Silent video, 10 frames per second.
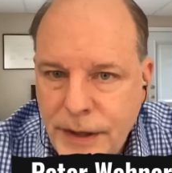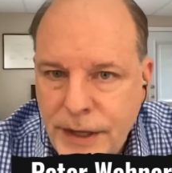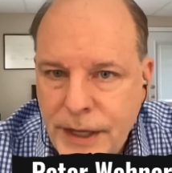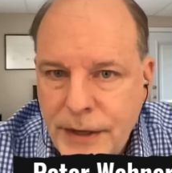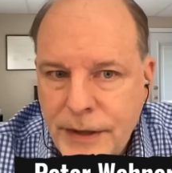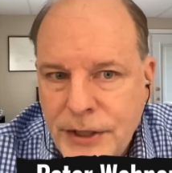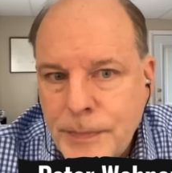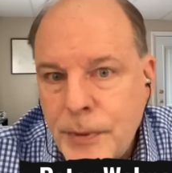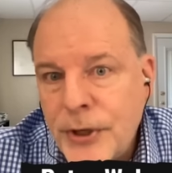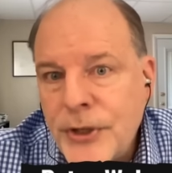Th this
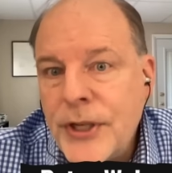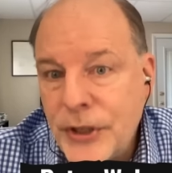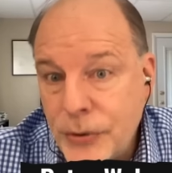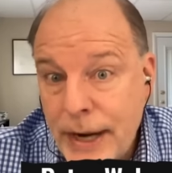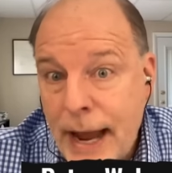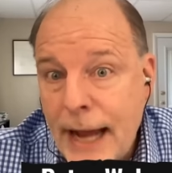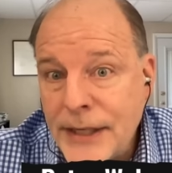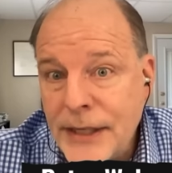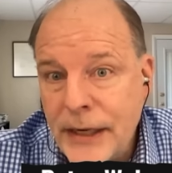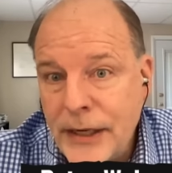person is
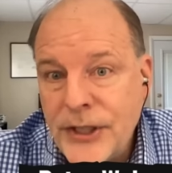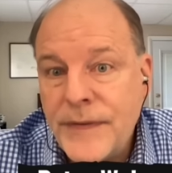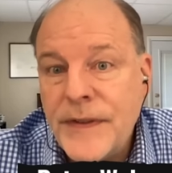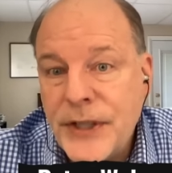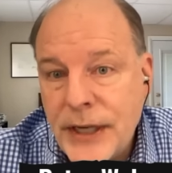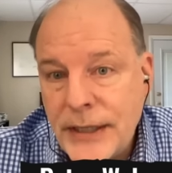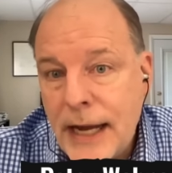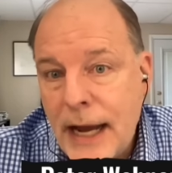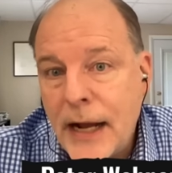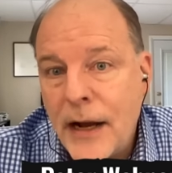reacting as if it's an
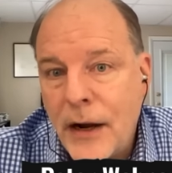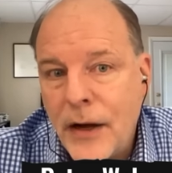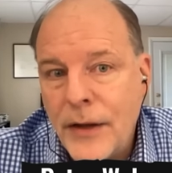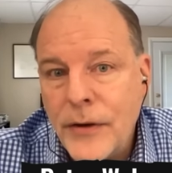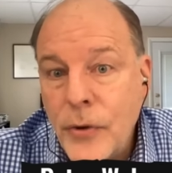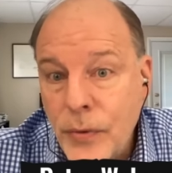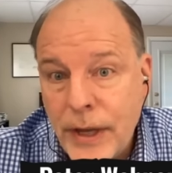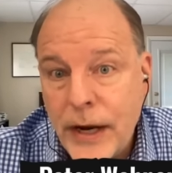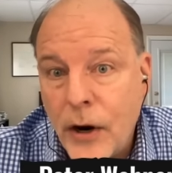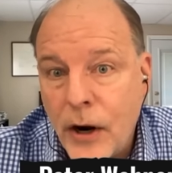attack on who
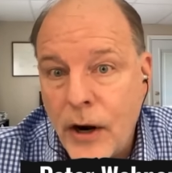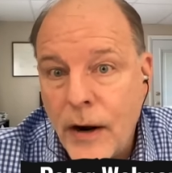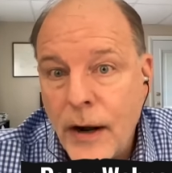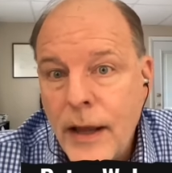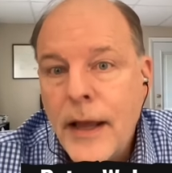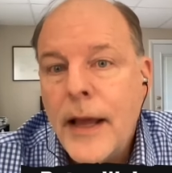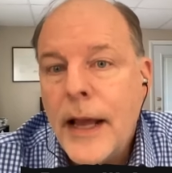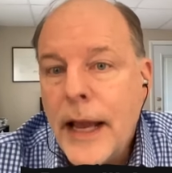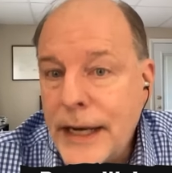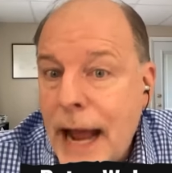they are. Mm,
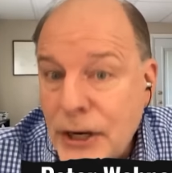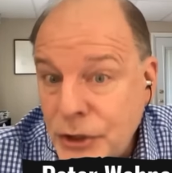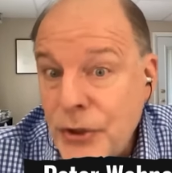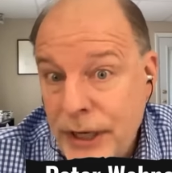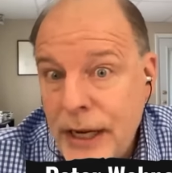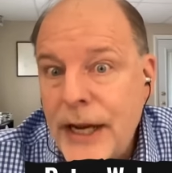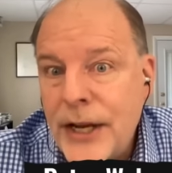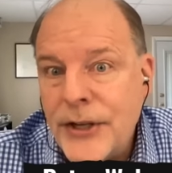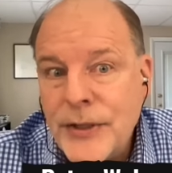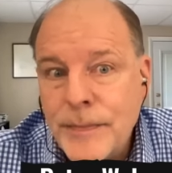exactly. And it actually
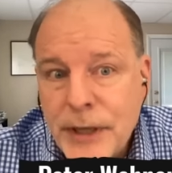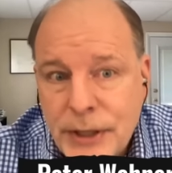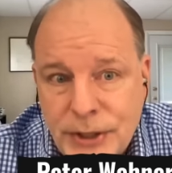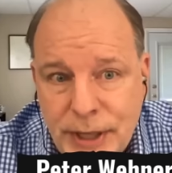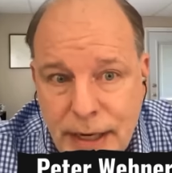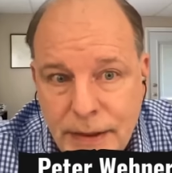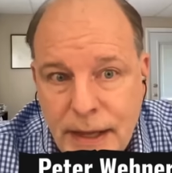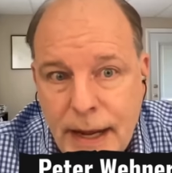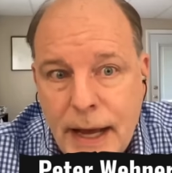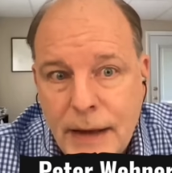is because they right.
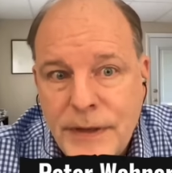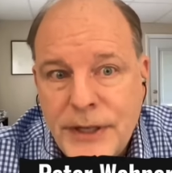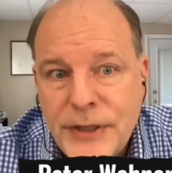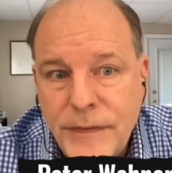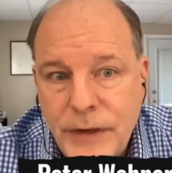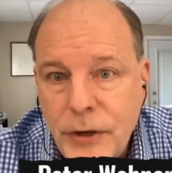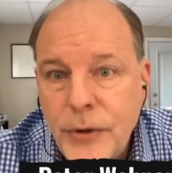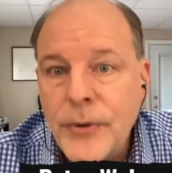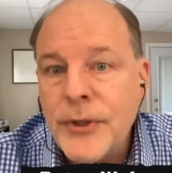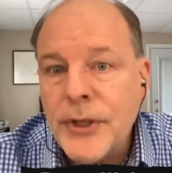they have these
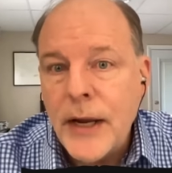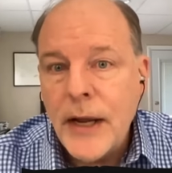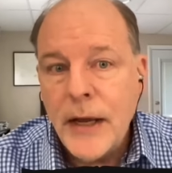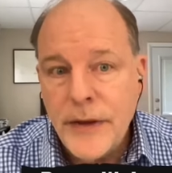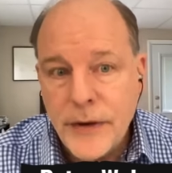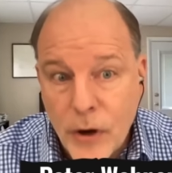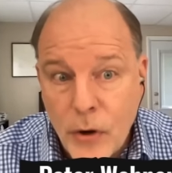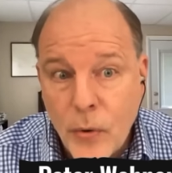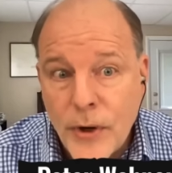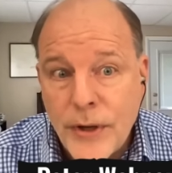views that it's are
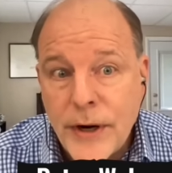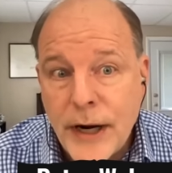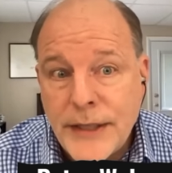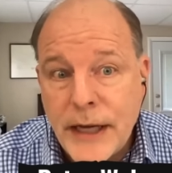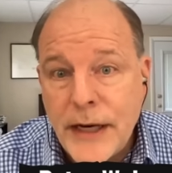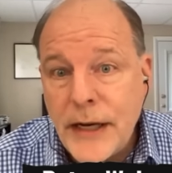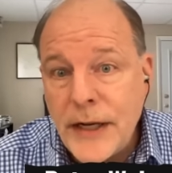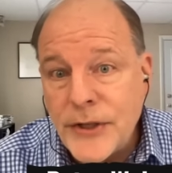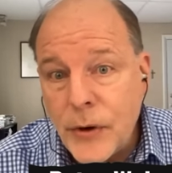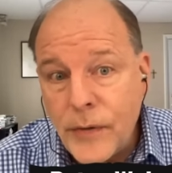important. core to their
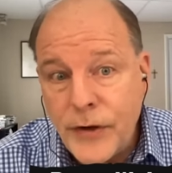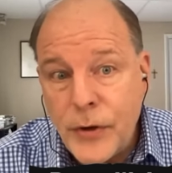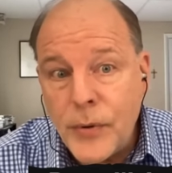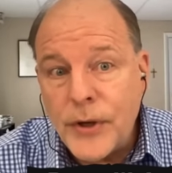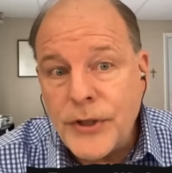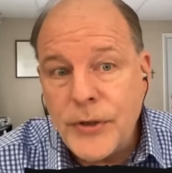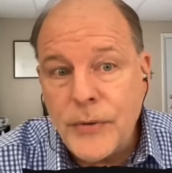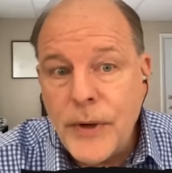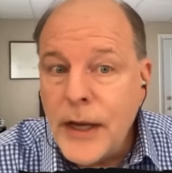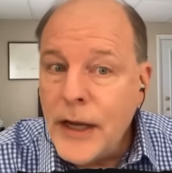identity. So if you yeah. were
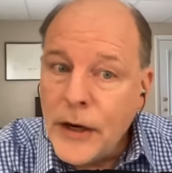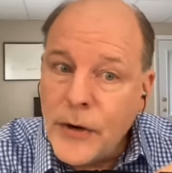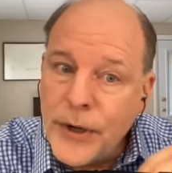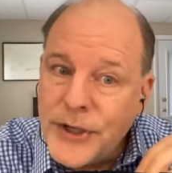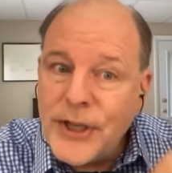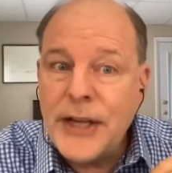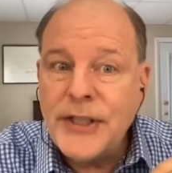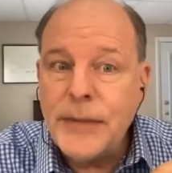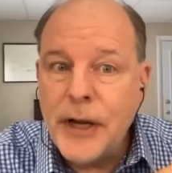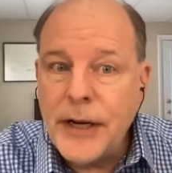to criticize
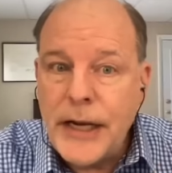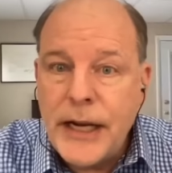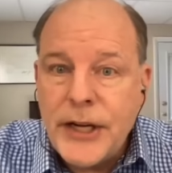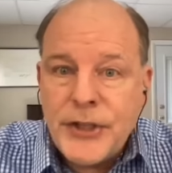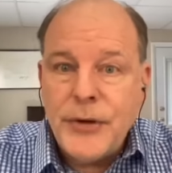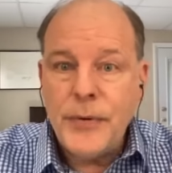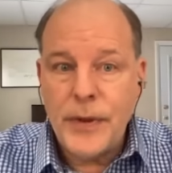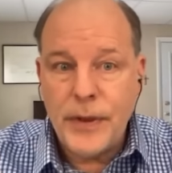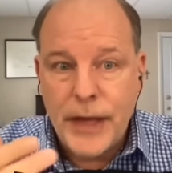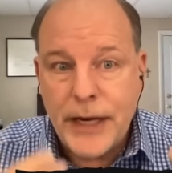them on an issue,
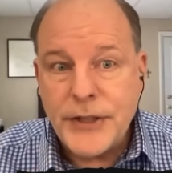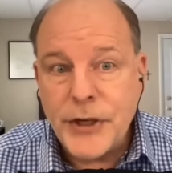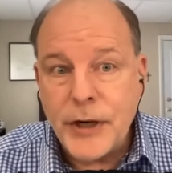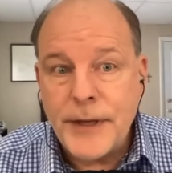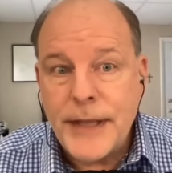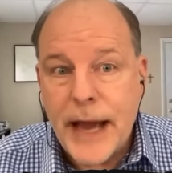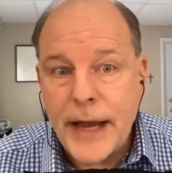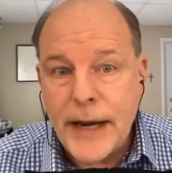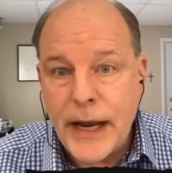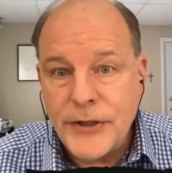they interpret
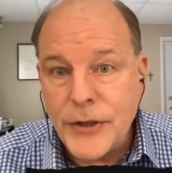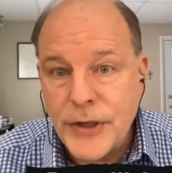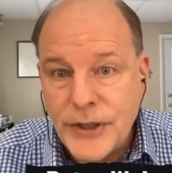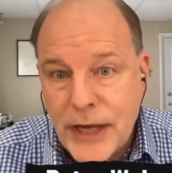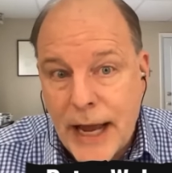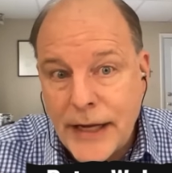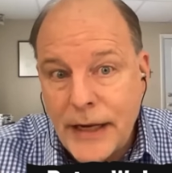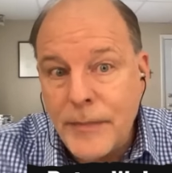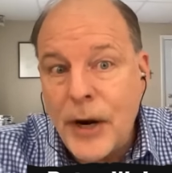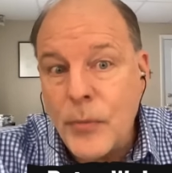that as you're
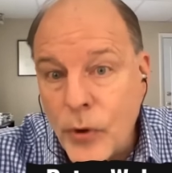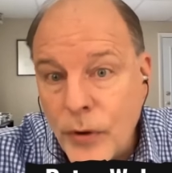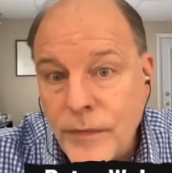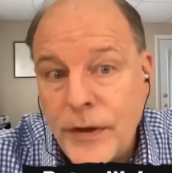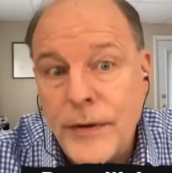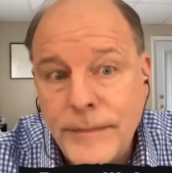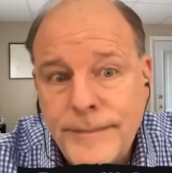attacking my worldview.